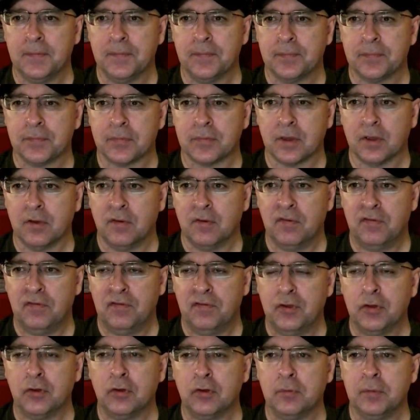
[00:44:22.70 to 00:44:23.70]
filled
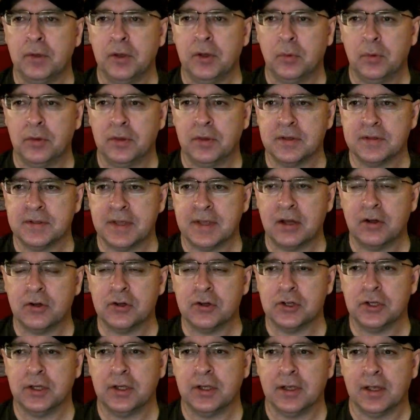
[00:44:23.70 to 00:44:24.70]
me with this energy.
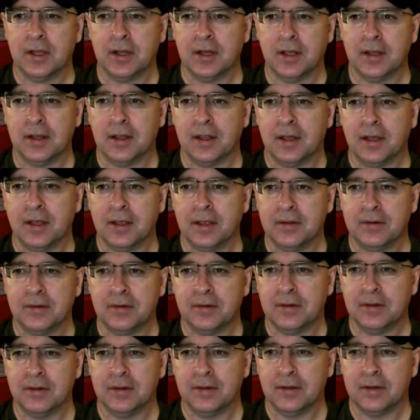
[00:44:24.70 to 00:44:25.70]
And I
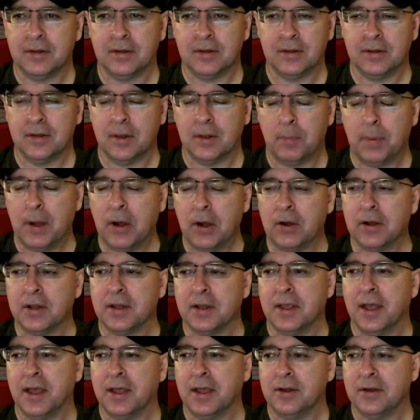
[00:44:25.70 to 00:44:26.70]
apparently I
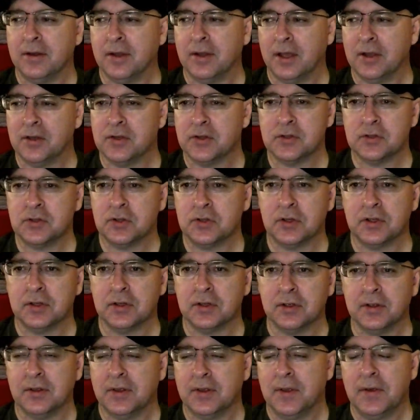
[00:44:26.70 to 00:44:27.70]
just took a
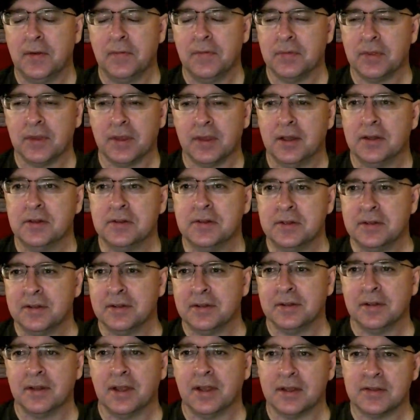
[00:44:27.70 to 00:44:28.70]
I
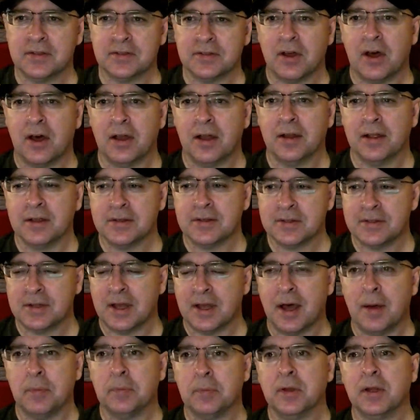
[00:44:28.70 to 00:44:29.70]
saw it and I stopped
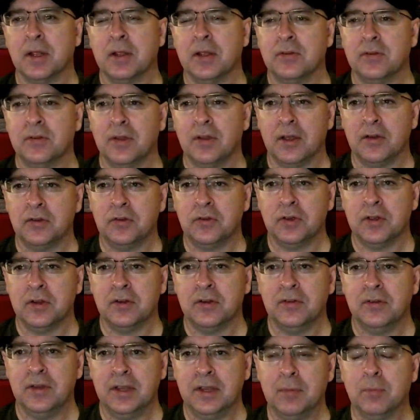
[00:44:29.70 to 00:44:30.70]
and I took a
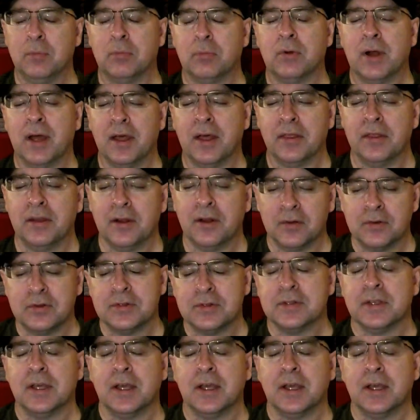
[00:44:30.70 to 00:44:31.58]
deep breath and I was just like,